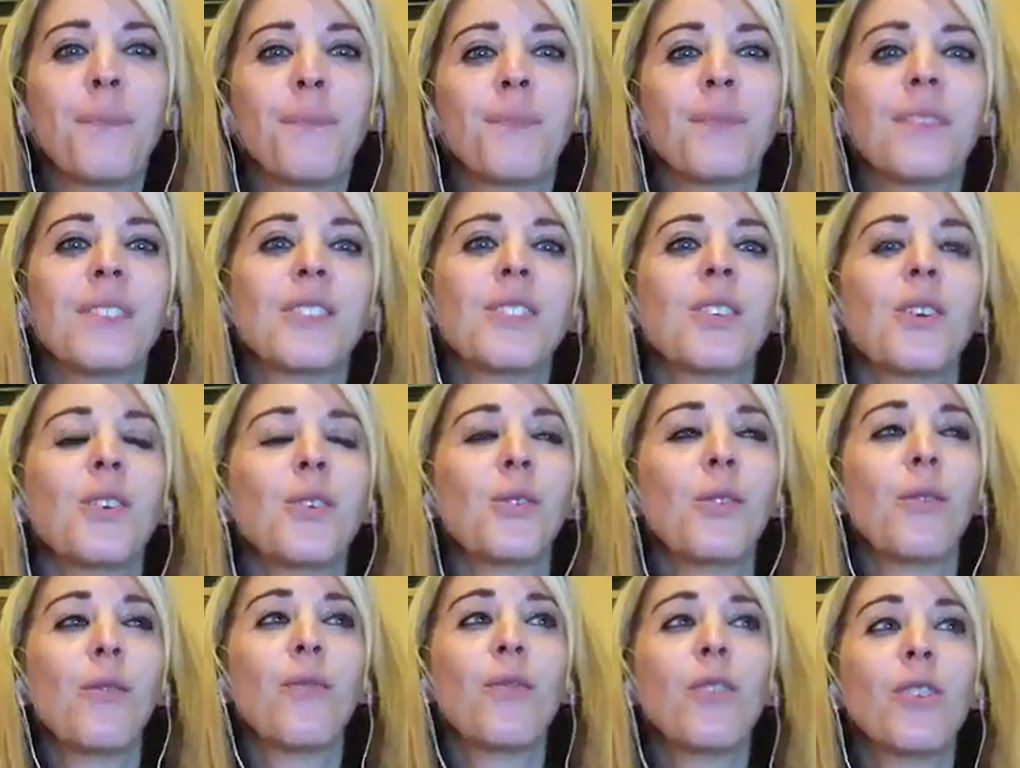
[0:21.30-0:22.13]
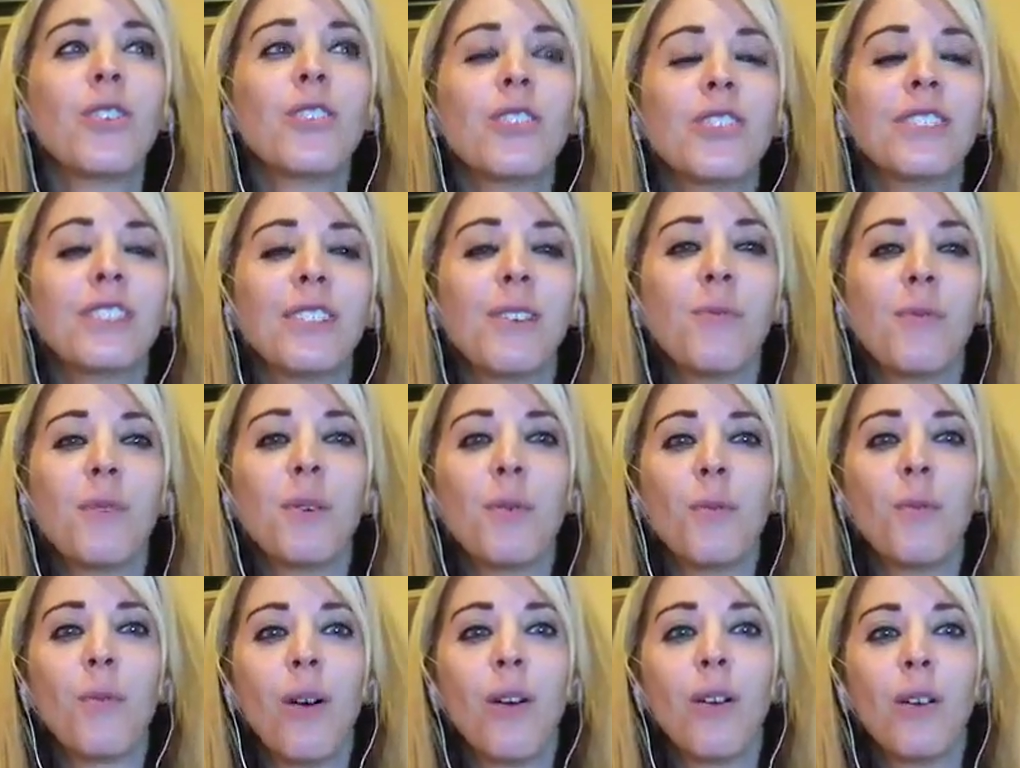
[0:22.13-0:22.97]
So first, I
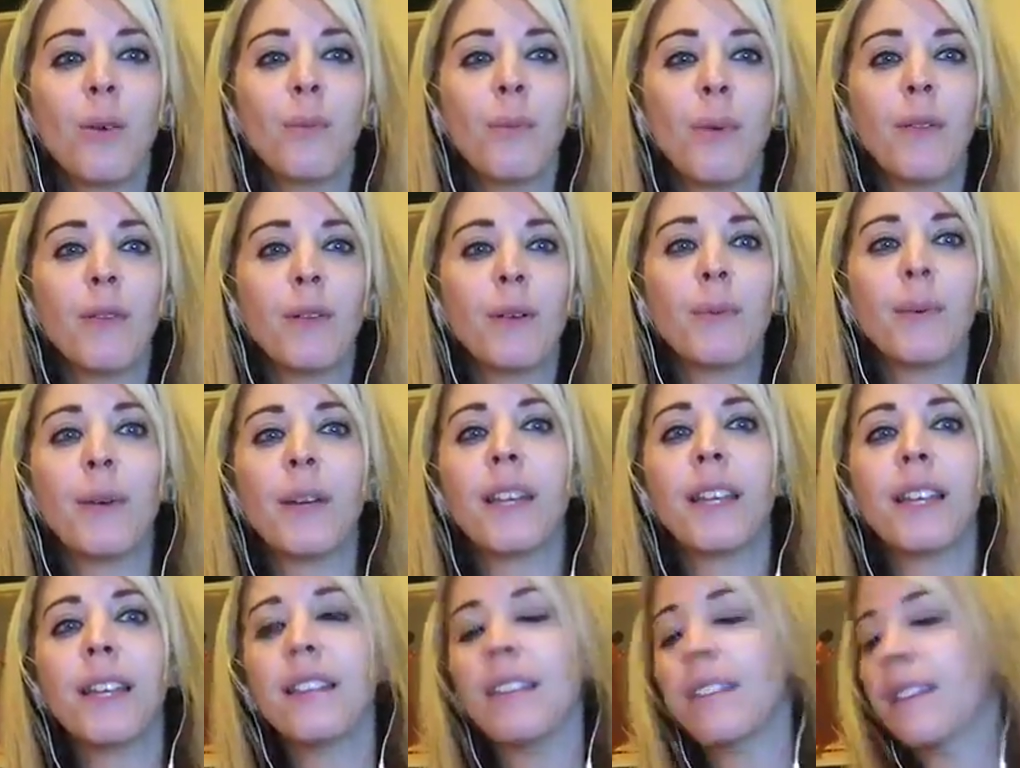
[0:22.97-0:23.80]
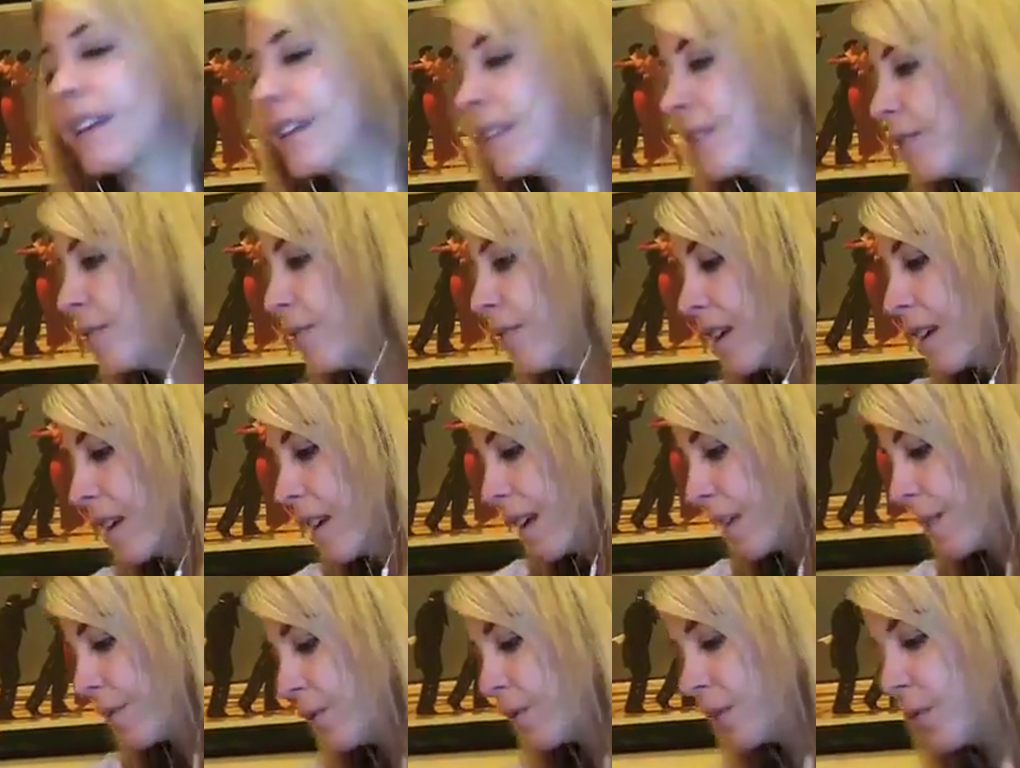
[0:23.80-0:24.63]
want to welcome everybody. Thank you
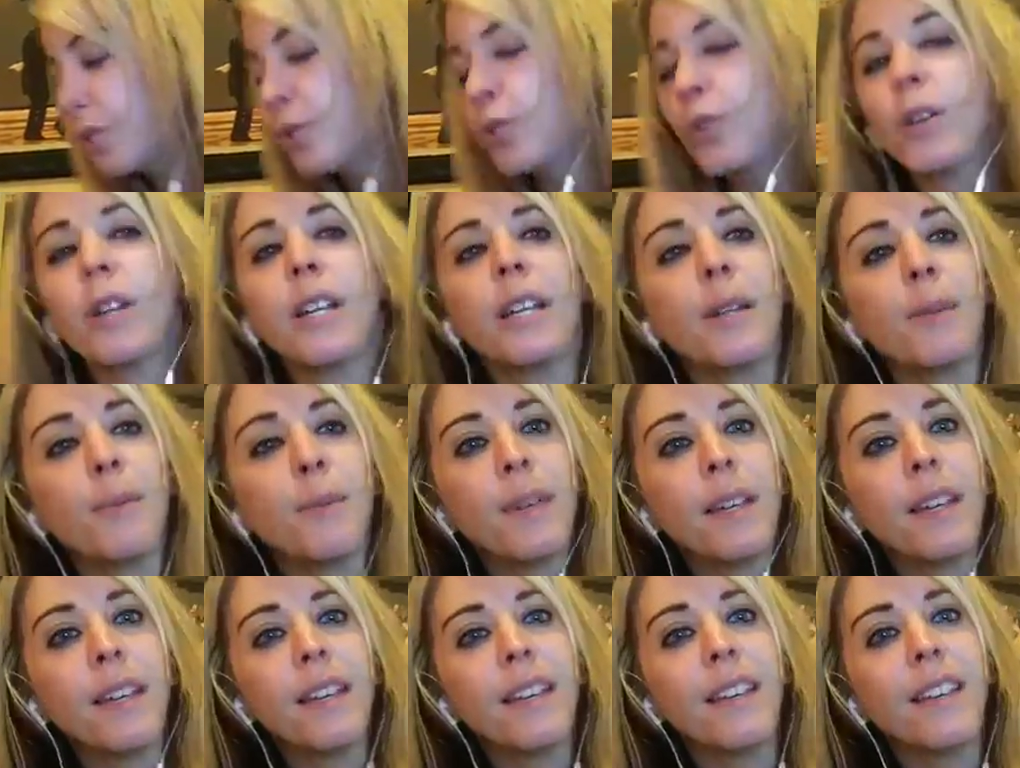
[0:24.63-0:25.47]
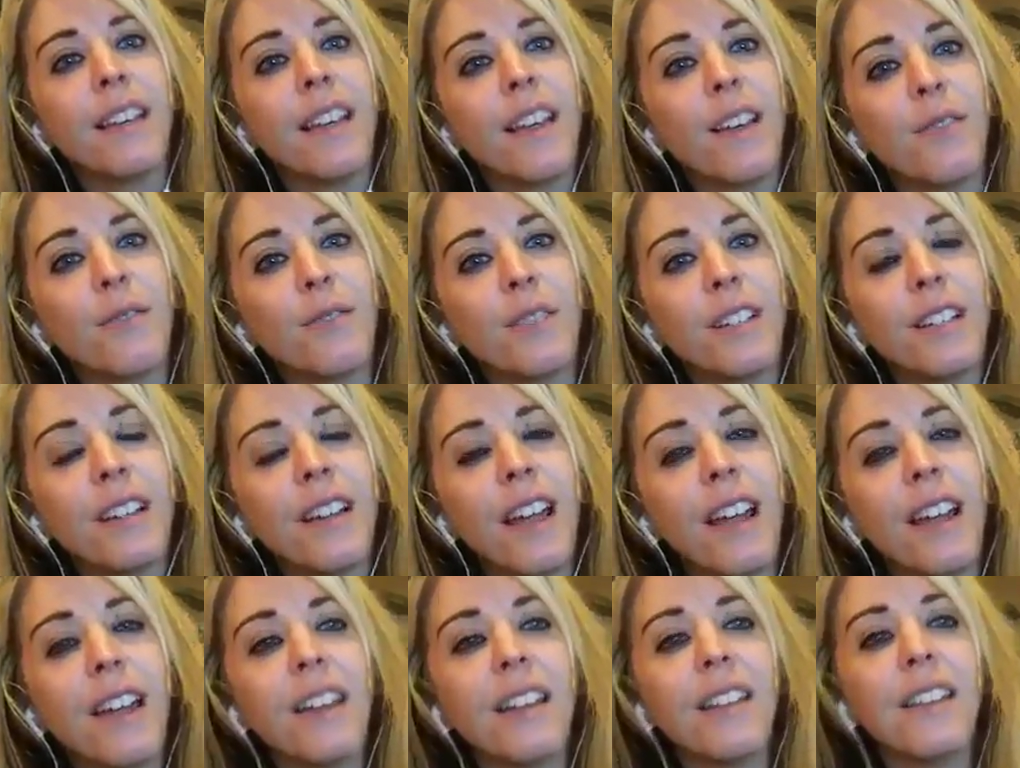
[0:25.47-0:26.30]
again for joining me every
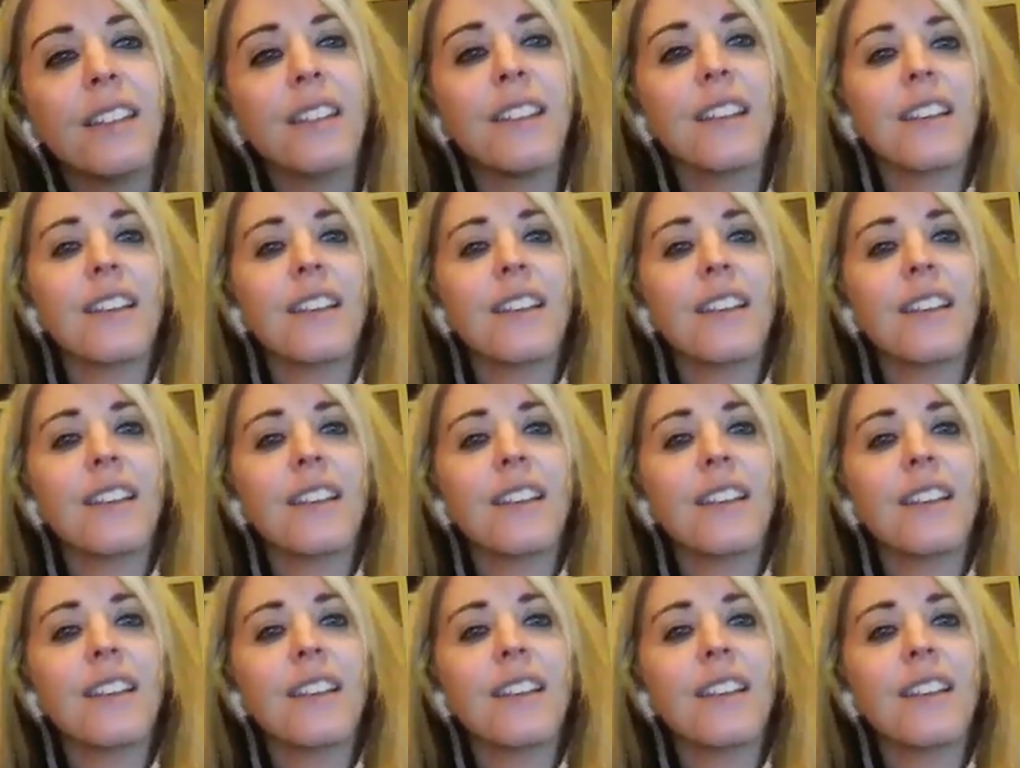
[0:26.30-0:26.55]
night.